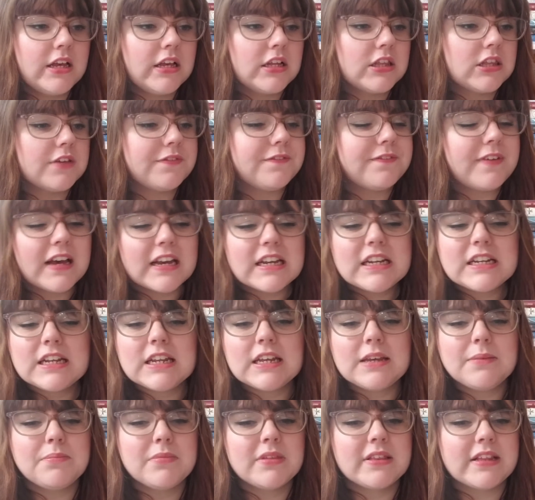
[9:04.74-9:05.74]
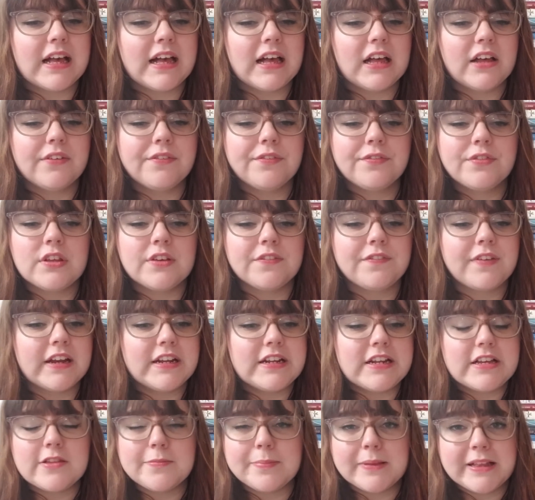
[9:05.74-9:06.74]
to find himself, to
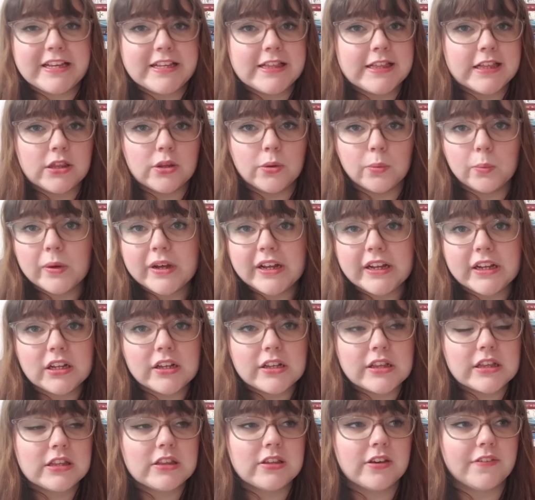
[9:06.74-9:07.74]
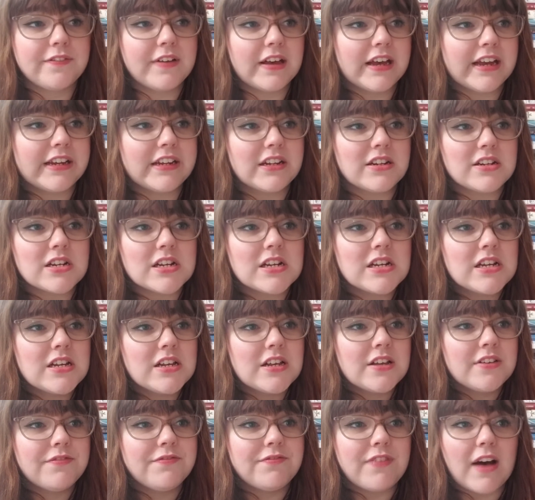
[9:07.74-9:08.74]
find his place in the world, to find
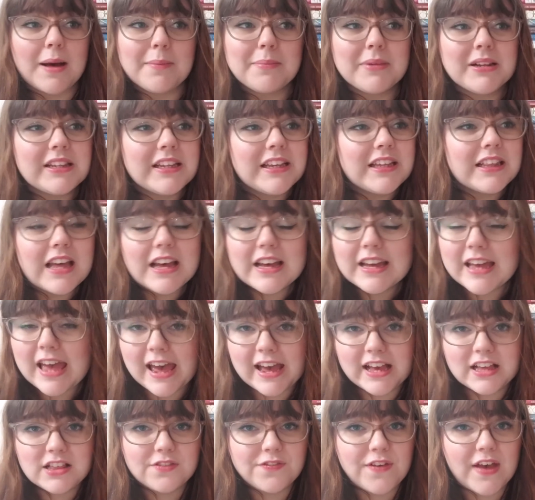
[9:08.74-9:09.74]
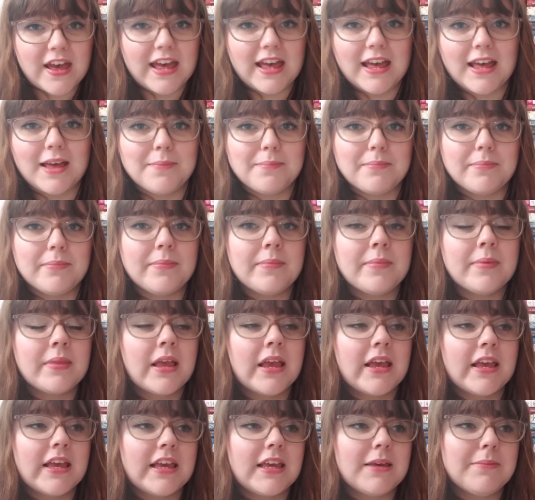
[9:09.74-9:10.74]
family that cares for him.
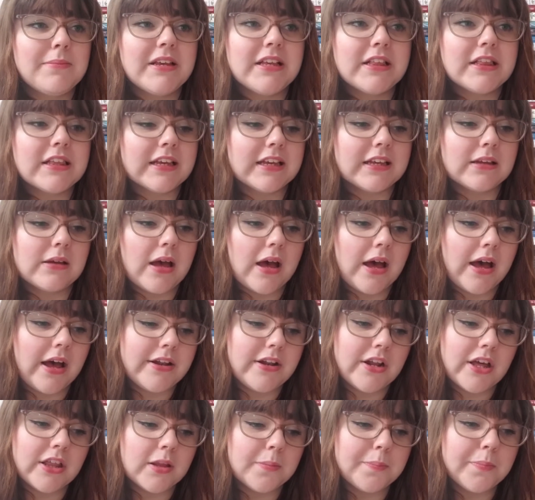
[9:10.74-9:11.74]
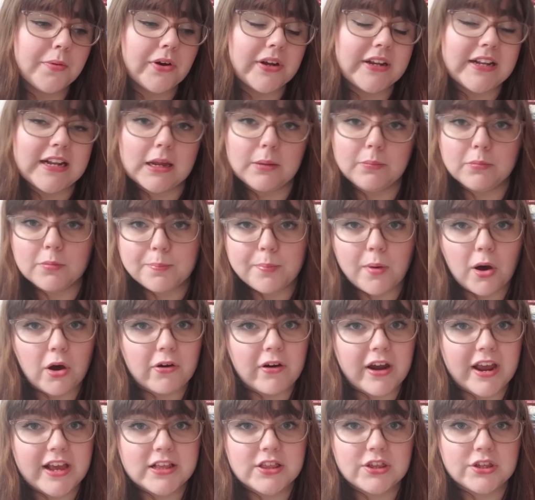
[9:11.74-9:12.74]
He meets another boy named
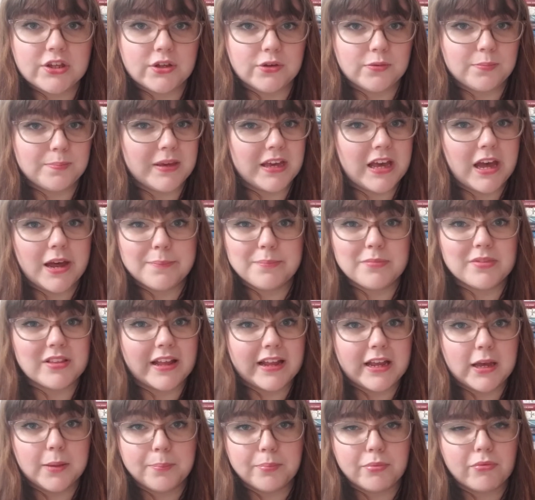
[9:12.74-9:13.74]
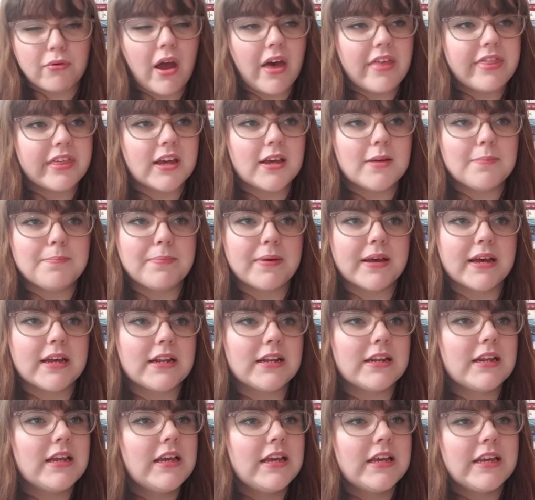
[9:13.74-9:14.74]
Boris who becomes like a brother, but
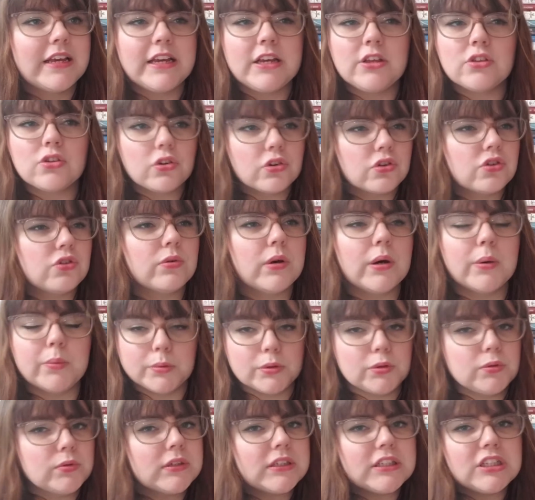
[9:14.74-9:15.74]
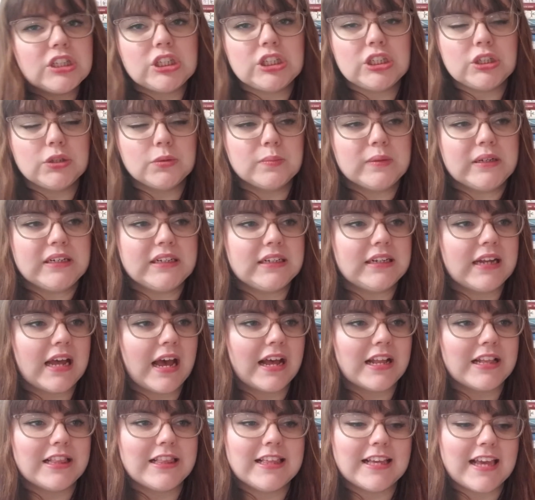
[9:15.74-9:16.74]
he's also a wounded human,
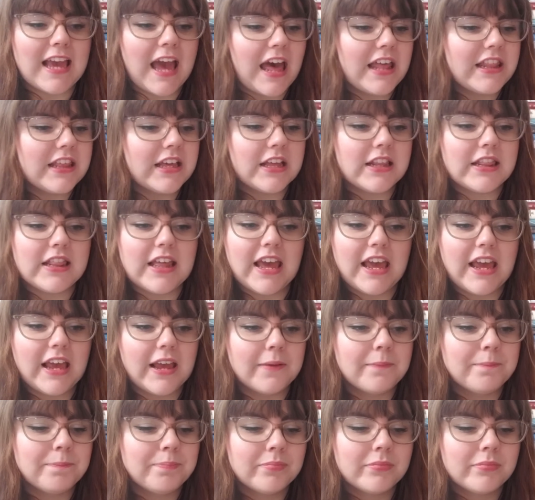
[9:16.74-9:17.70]
and together they